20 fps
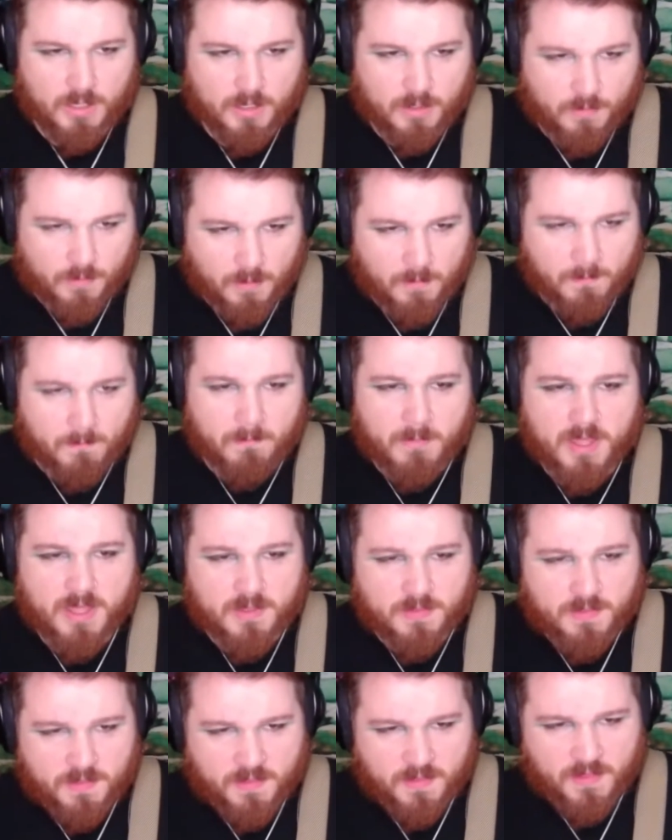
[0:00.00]
the
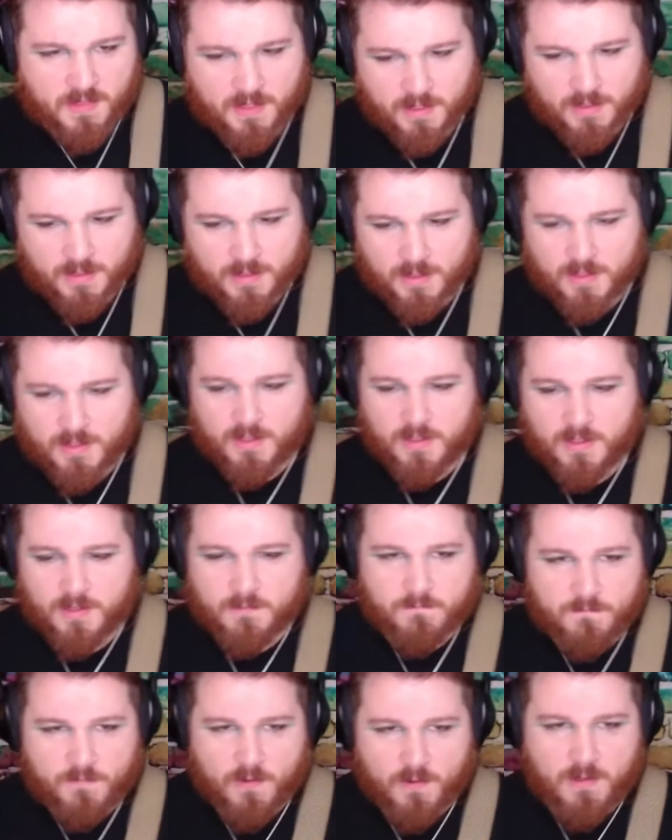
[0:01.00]
myth
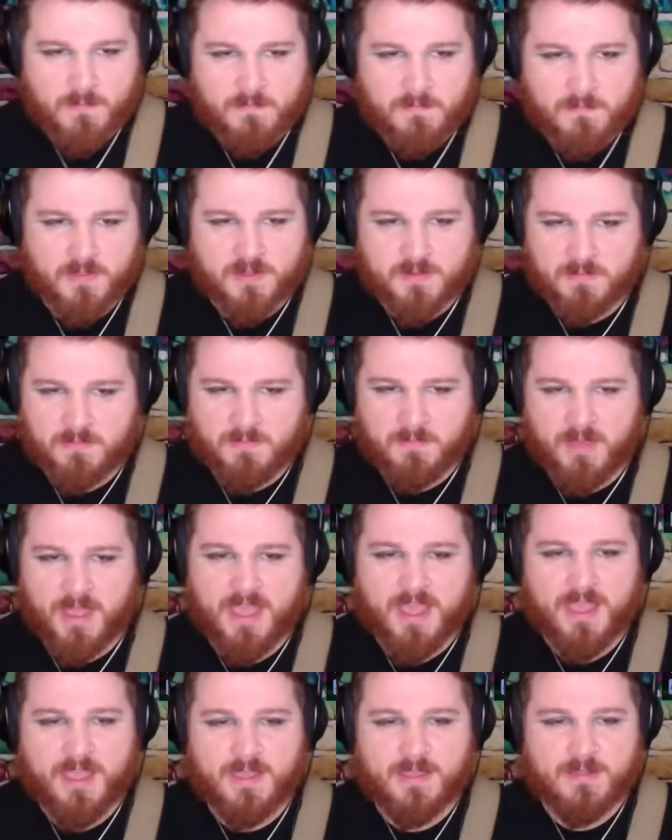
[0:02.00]
from the
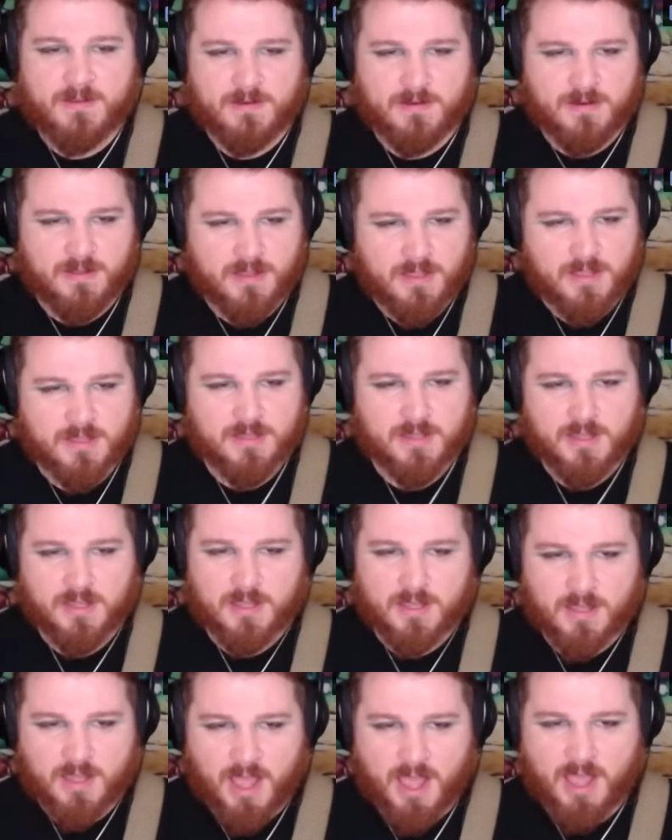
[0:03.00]
man,
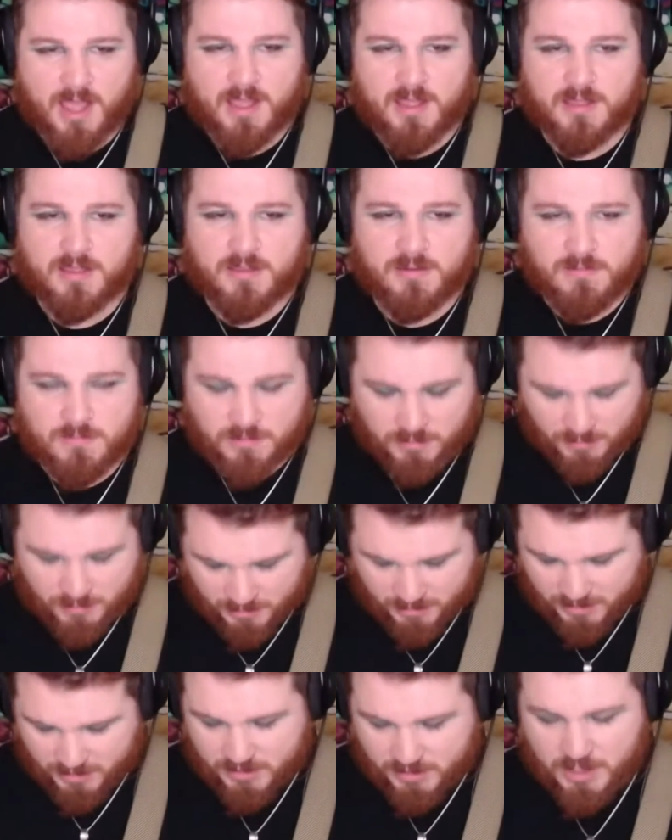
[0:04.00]
I
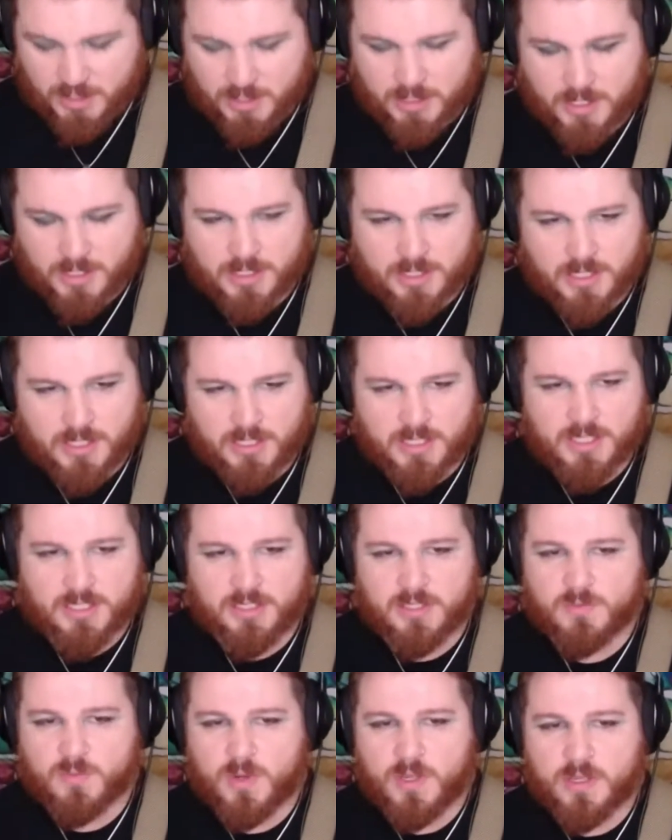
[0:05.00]

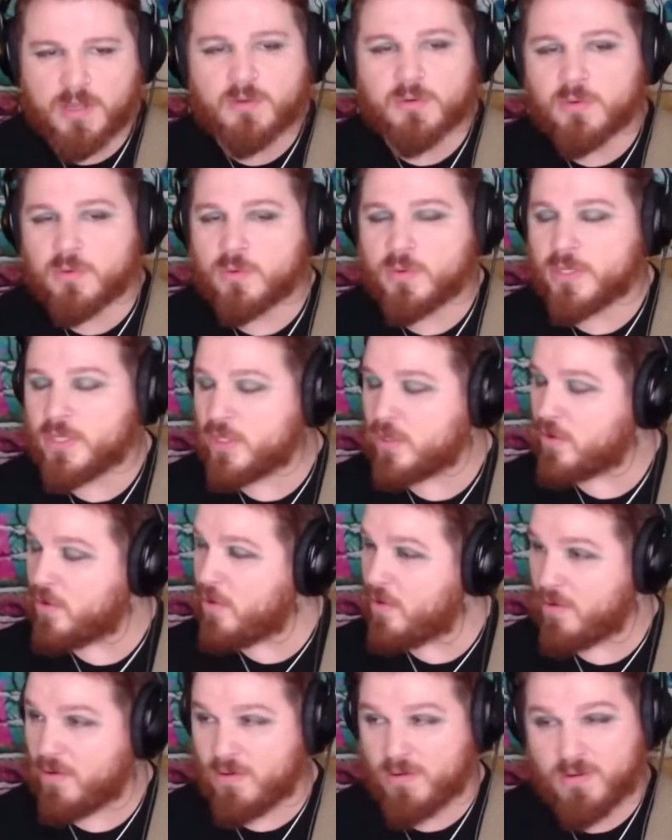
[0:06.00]
see where we
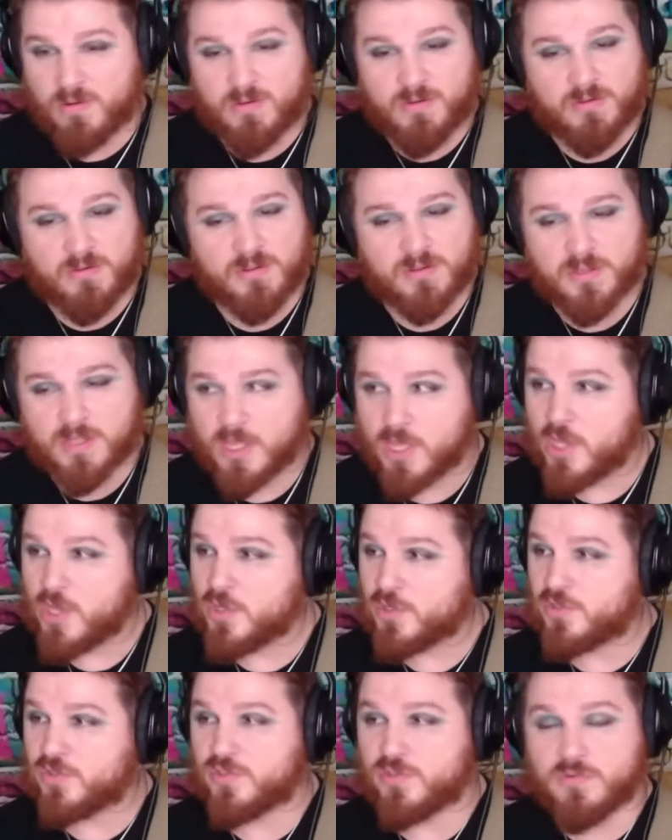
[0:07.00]
all
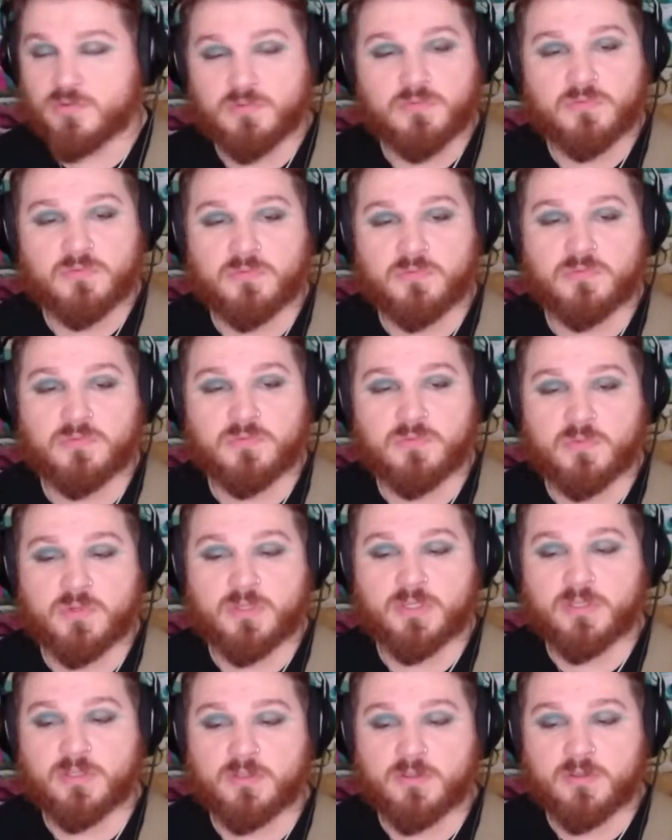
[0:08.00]
soon
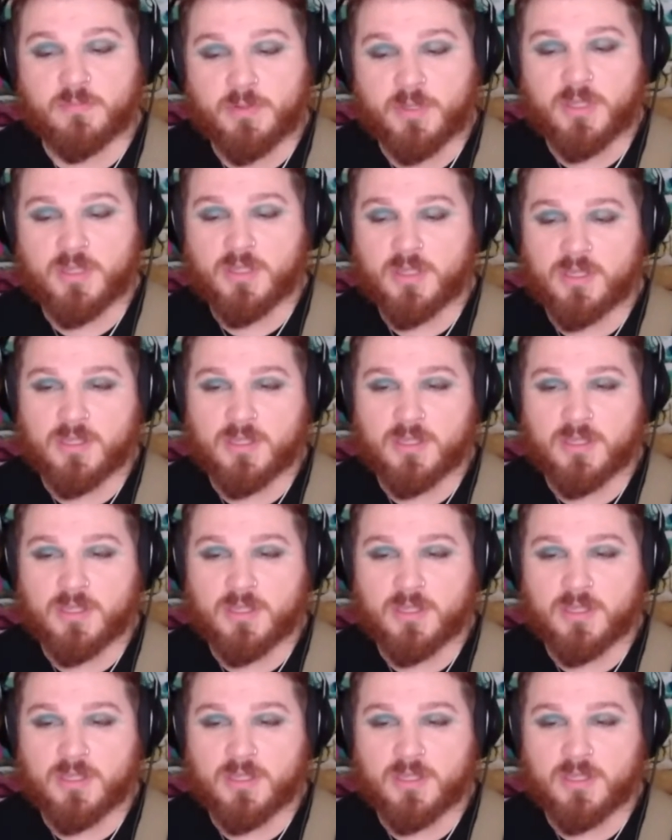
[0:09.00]
will be.